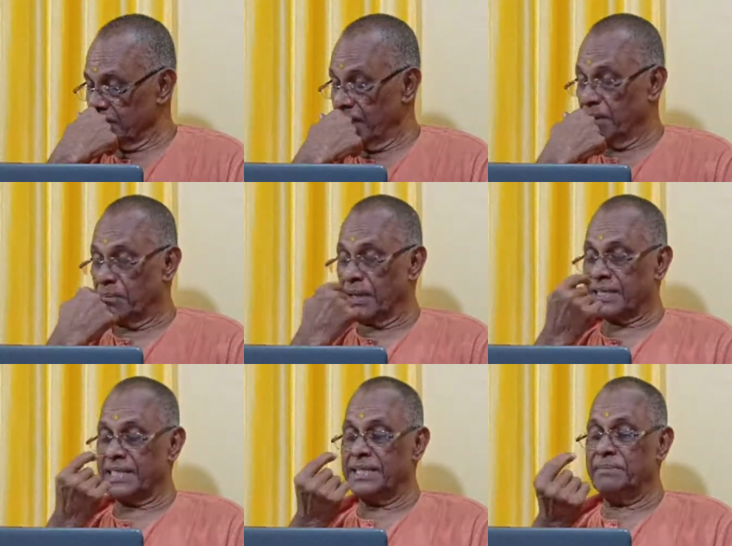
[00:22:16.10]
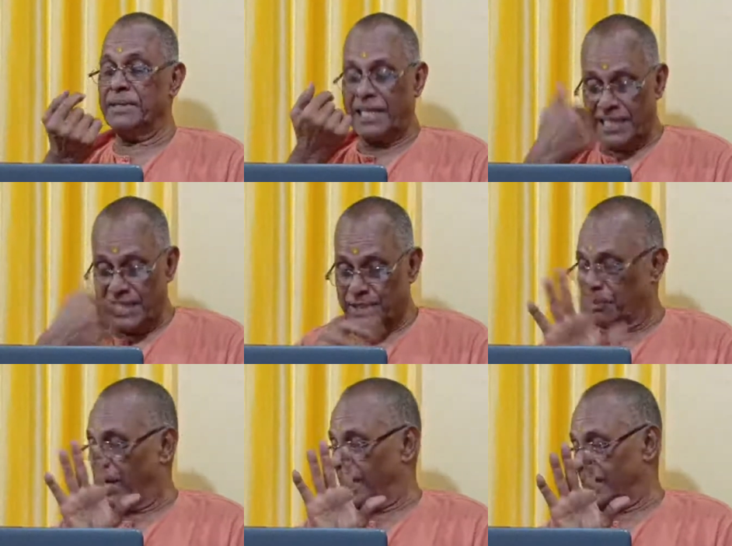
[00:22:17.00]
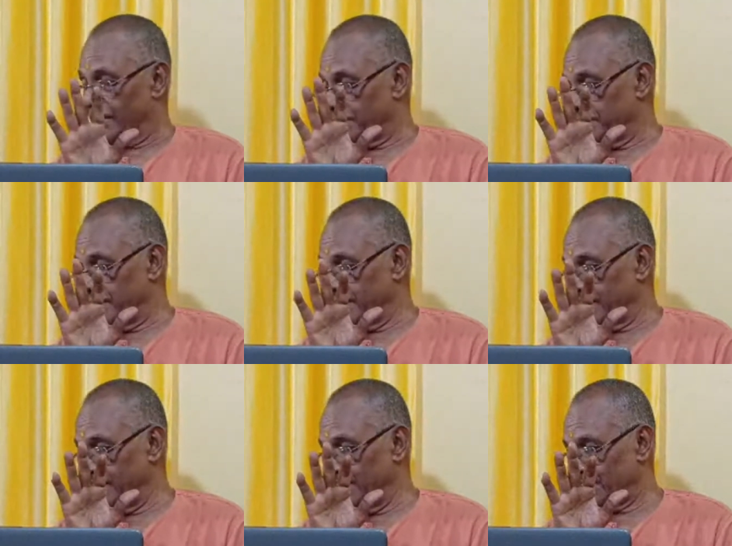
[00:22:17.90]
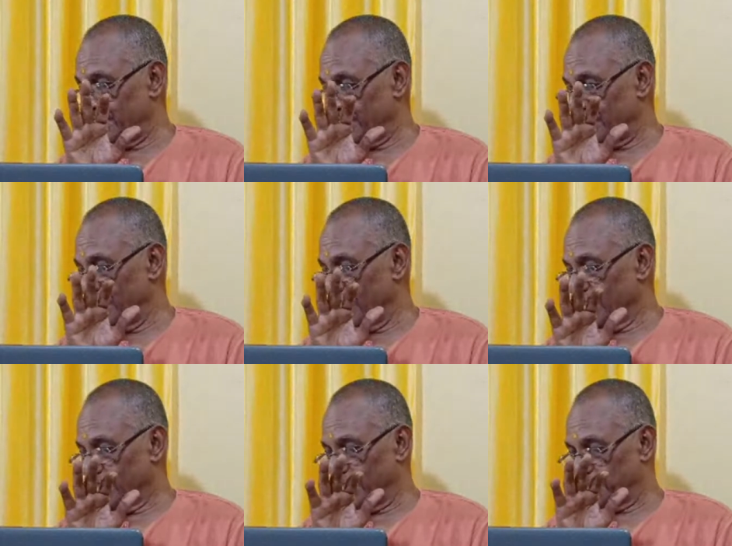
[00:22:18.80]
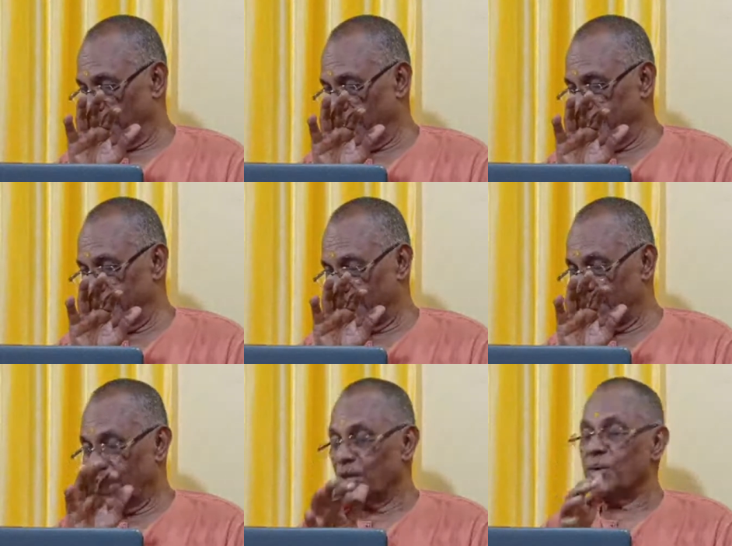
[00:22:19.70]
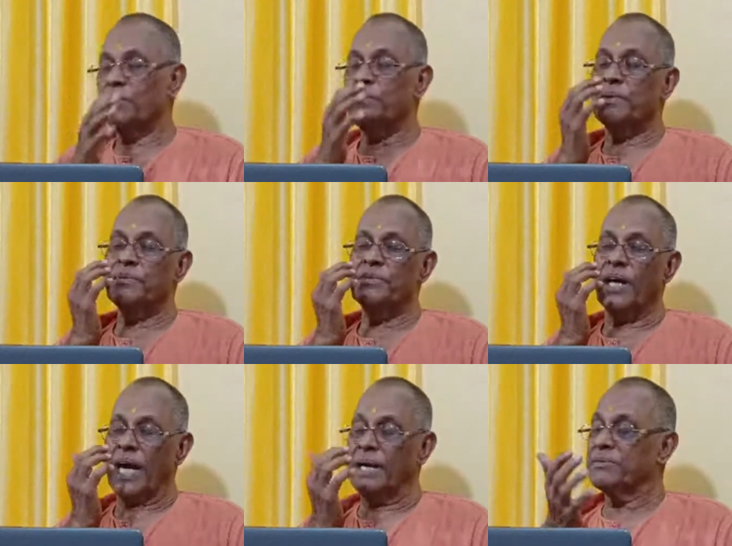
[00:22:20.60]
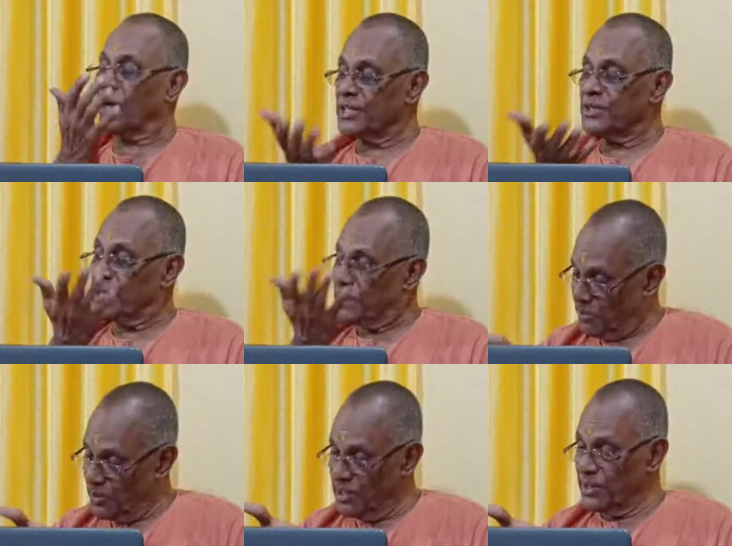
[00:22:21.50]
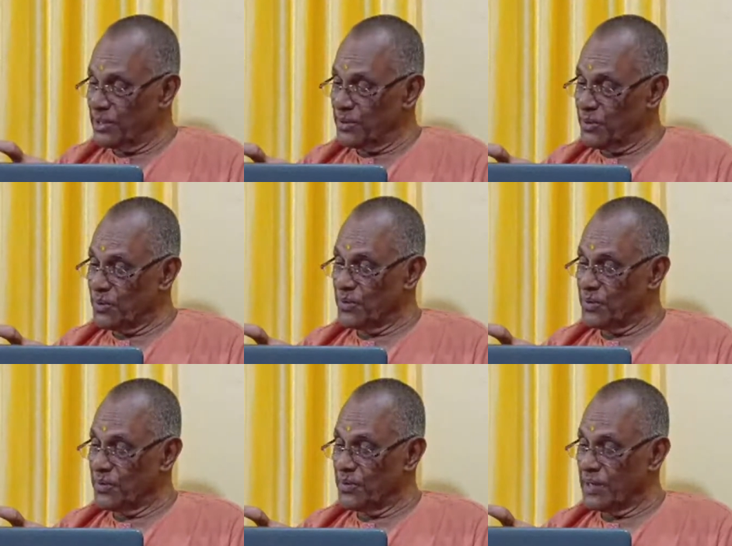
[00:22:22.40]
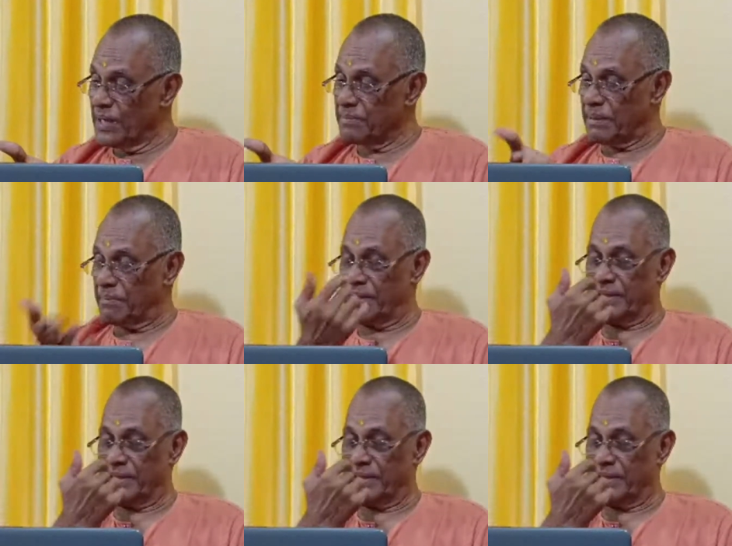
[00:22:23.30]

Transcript: Mataji immediately smiled from the seriousness. She smiled and said, I am talking to him only, Not complaining.